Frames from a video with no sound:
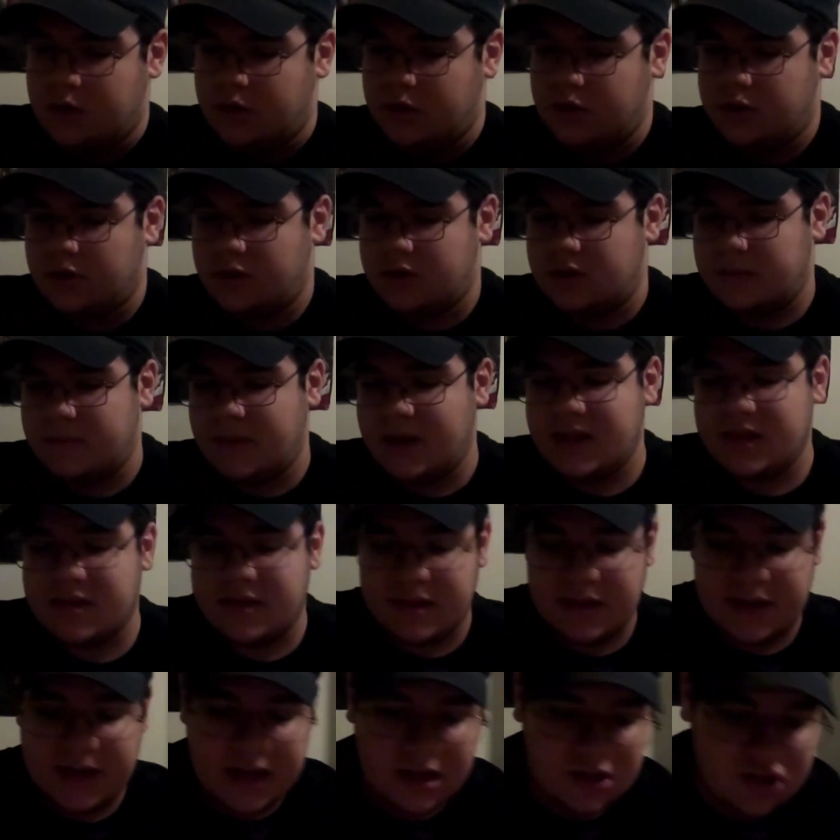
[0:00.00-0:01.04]
You know, the main
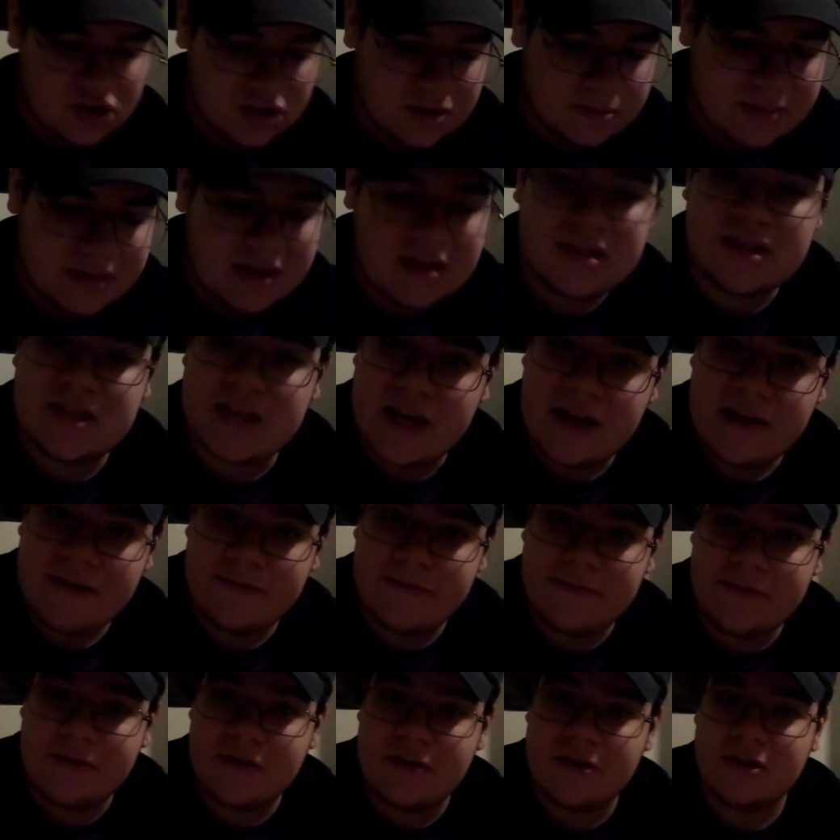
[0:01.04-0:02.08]
thing is just be
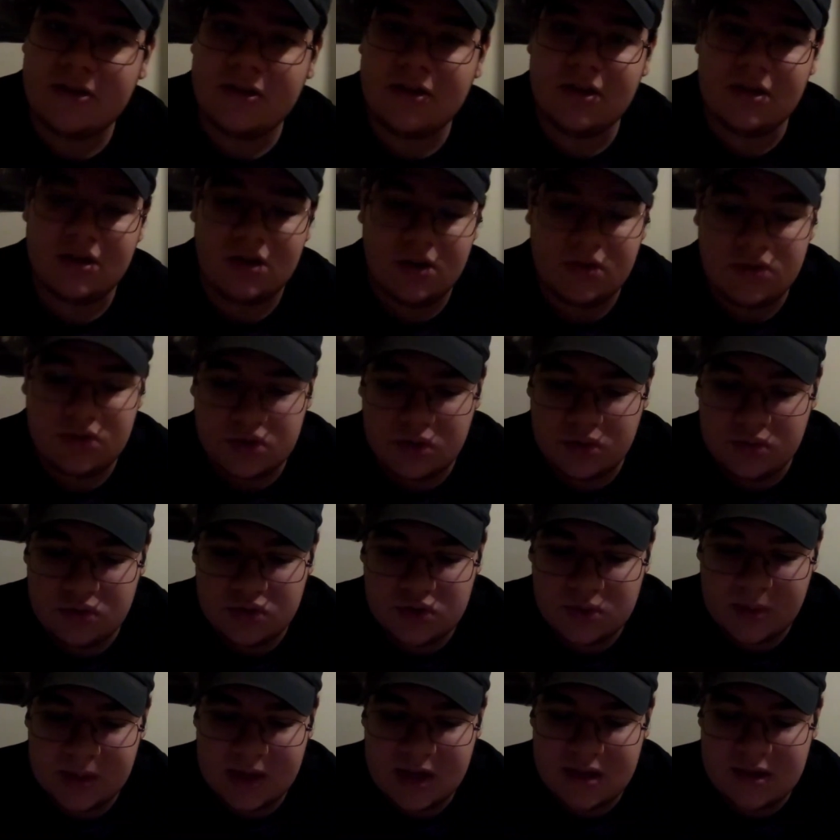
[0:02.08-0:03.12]
safe, you know, don't
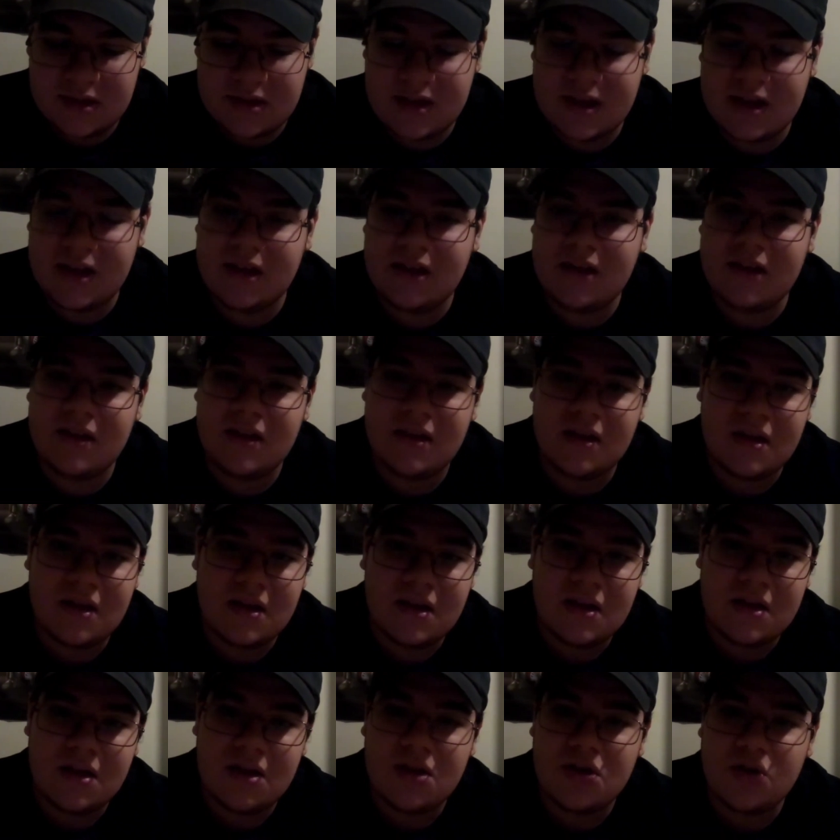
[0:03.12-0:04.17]
do anything
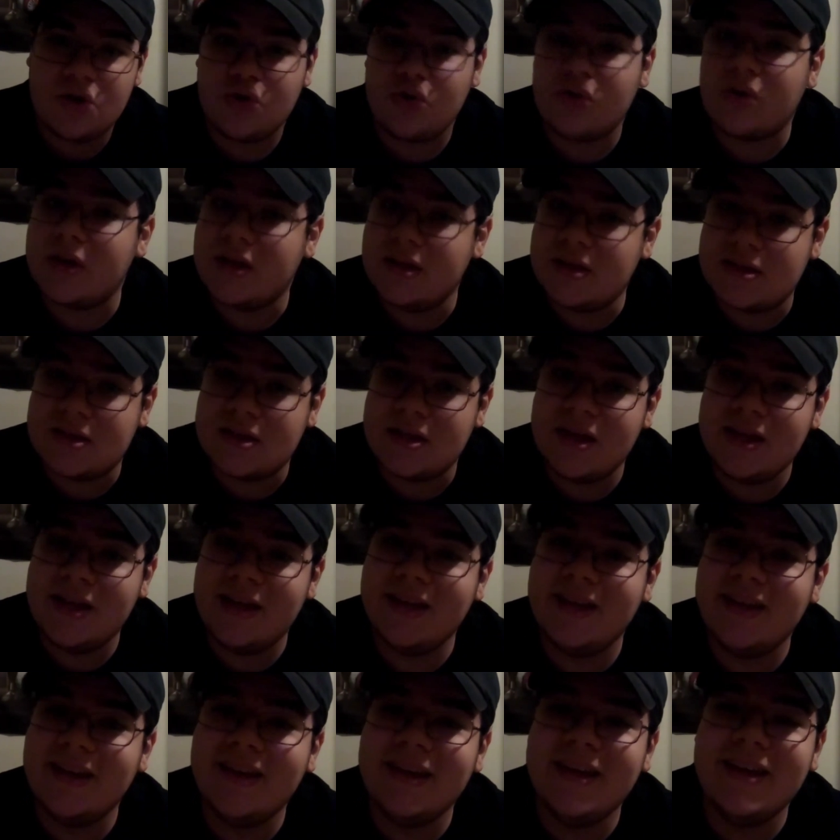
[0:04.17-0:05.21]
crazy.
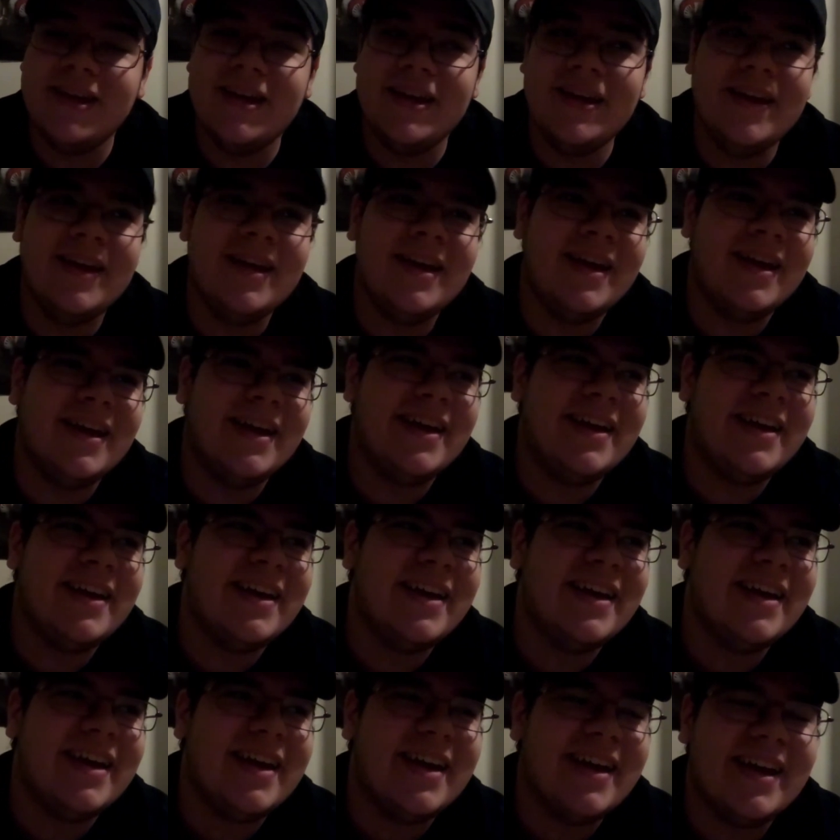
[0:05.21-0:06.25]

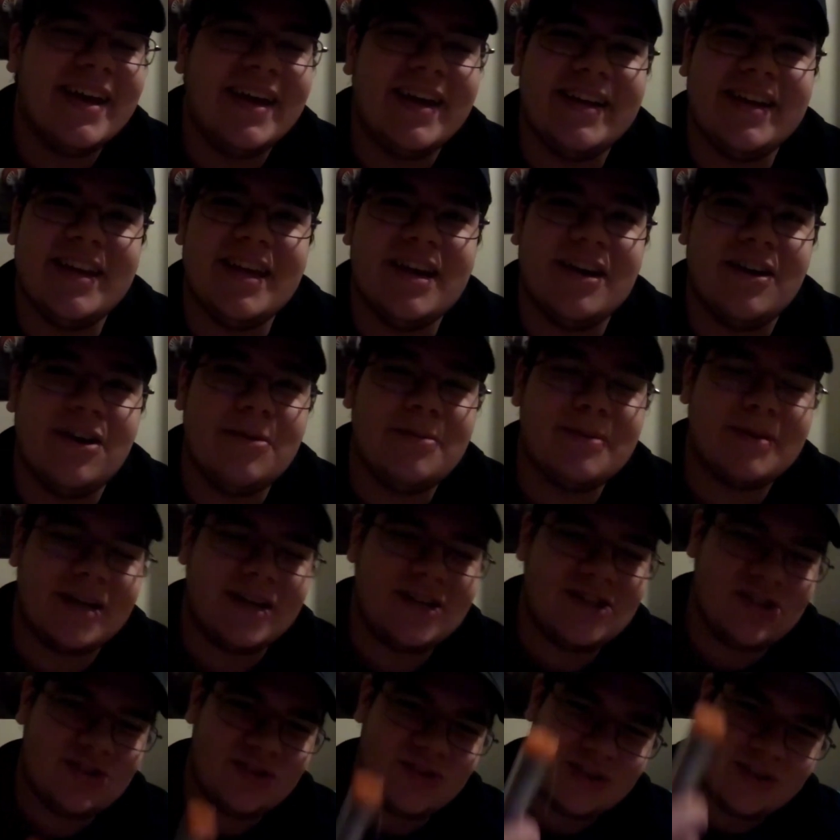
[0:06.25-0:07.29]
And yeah, hope you
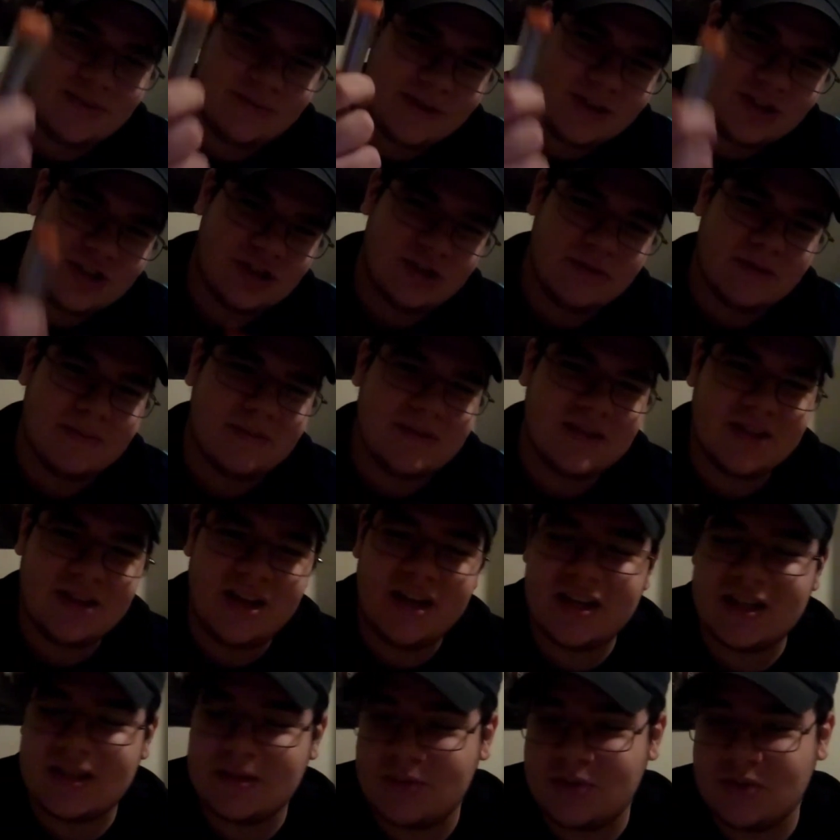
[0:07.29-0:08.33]
guys enjoyed this video. Remember to
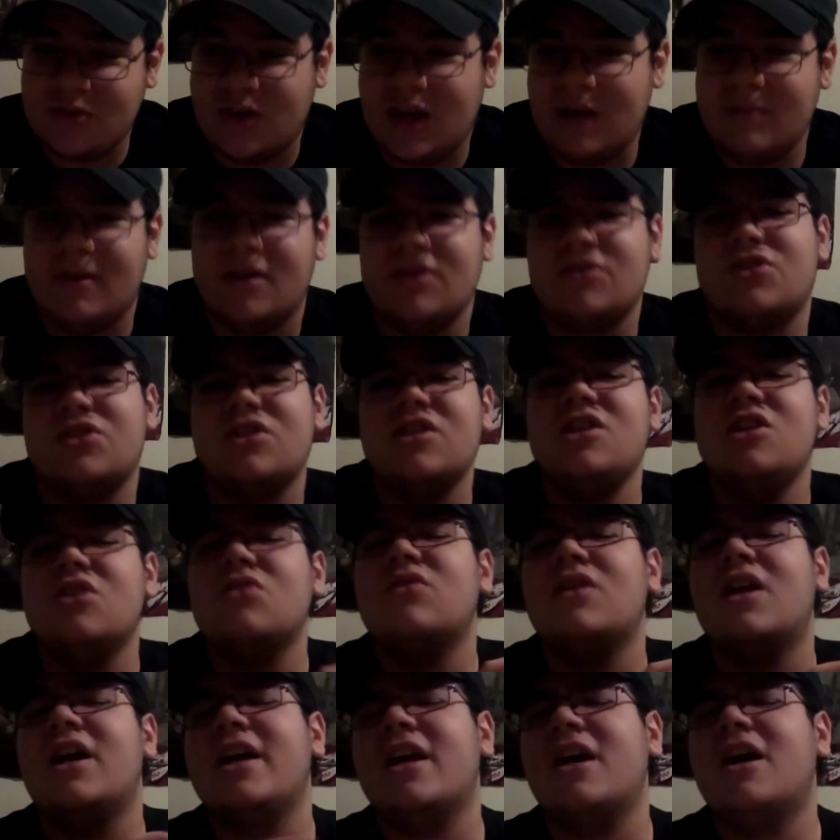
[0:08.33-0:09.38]
like, subscribe. I'll see
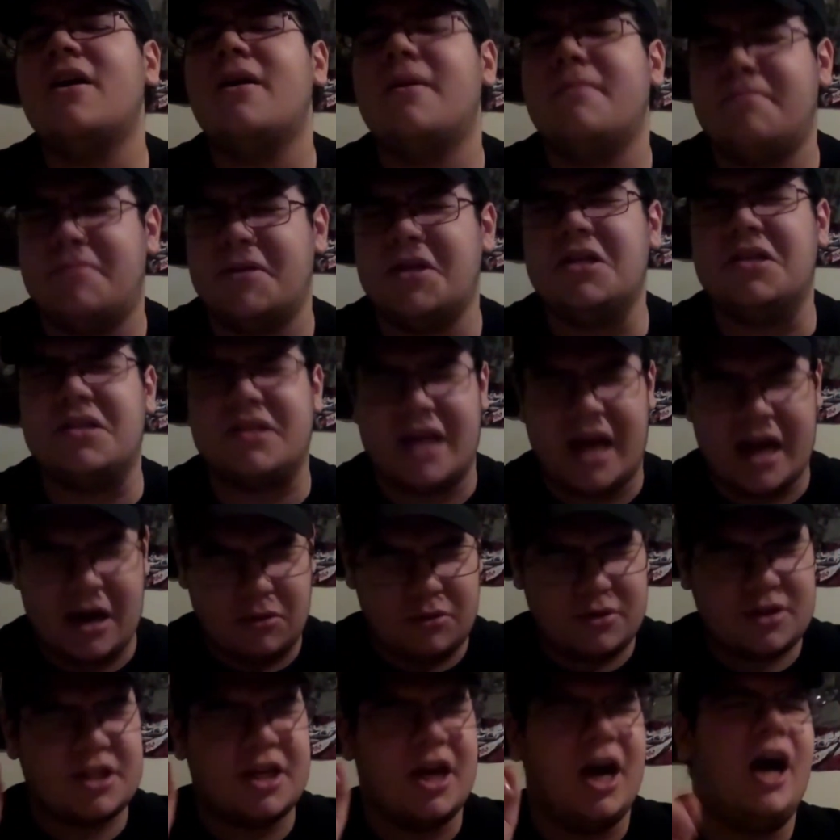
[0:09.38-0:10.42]
you later, and peace
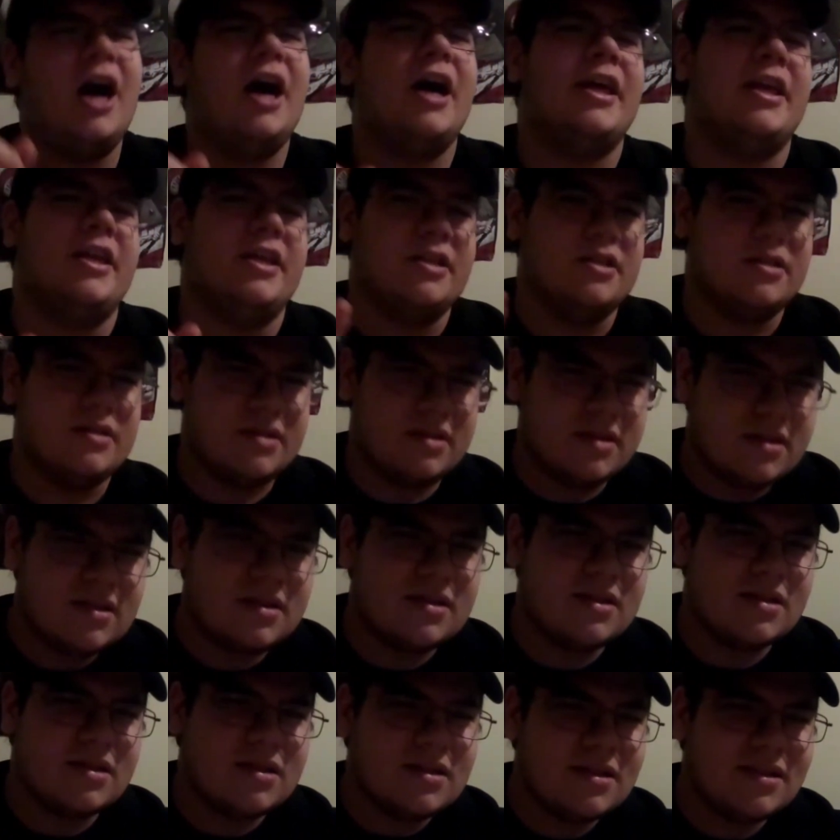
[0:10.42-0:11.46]
out,
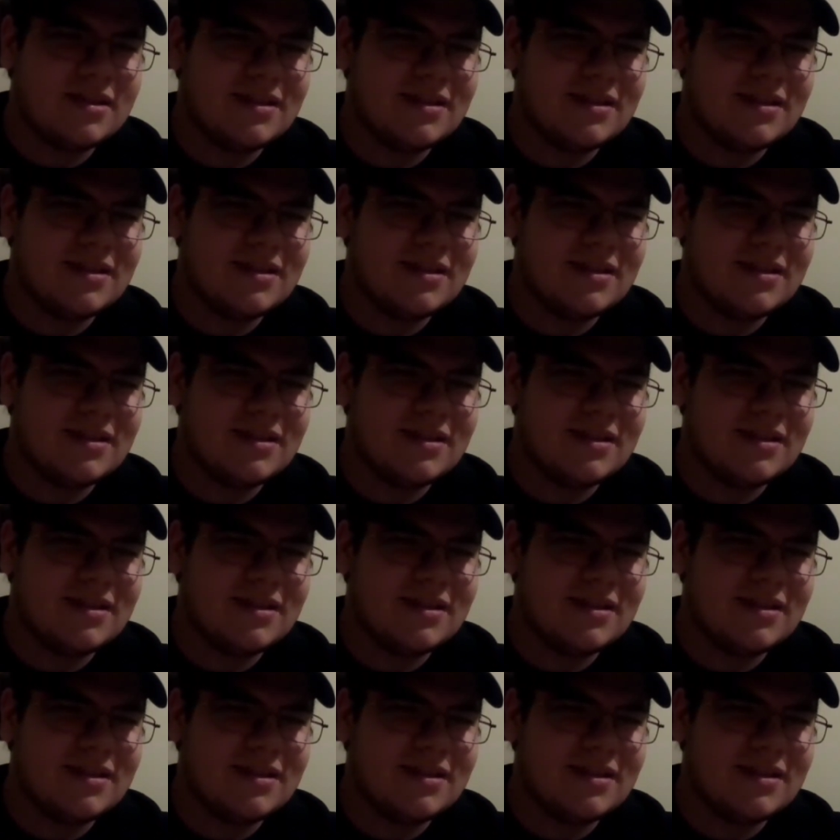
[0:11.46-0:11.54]
guys.